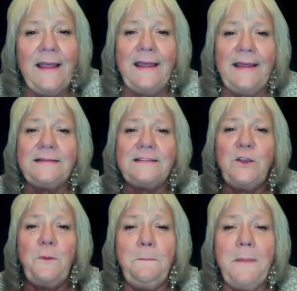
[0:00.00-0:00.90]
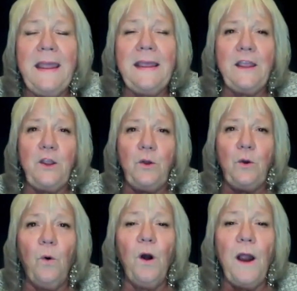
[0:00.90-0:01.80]
is to make it
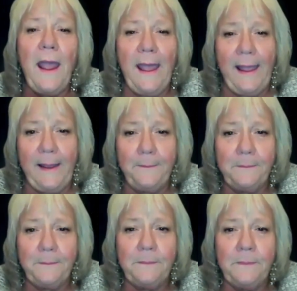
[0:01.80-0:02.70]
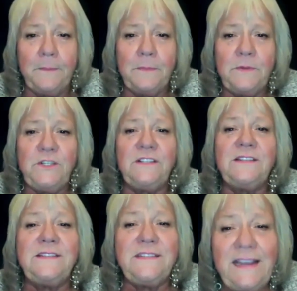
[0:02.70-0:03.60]
your aim to
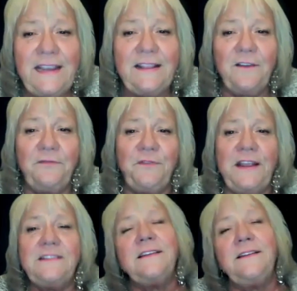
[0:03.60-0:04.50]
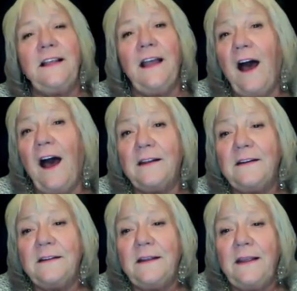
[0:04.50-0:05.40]
see the face in God
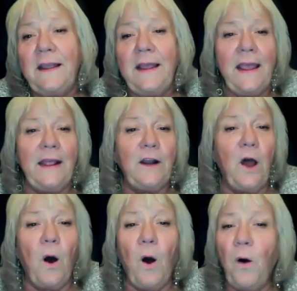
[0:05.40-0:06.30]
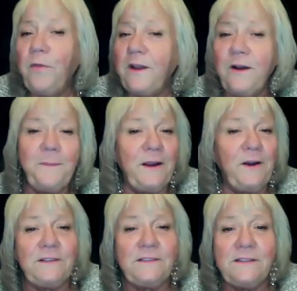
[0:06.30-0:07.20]
in all their
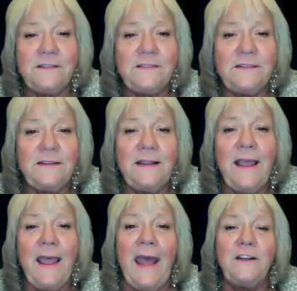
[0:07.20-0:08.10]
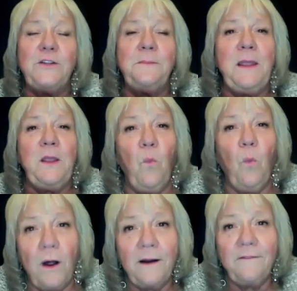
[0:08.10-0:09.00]
appearances and to be
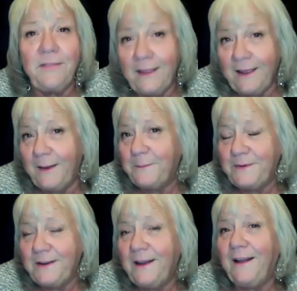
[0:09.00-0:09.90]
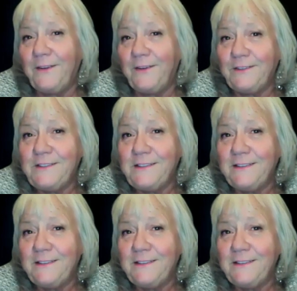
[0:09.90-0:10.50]
one of them to others.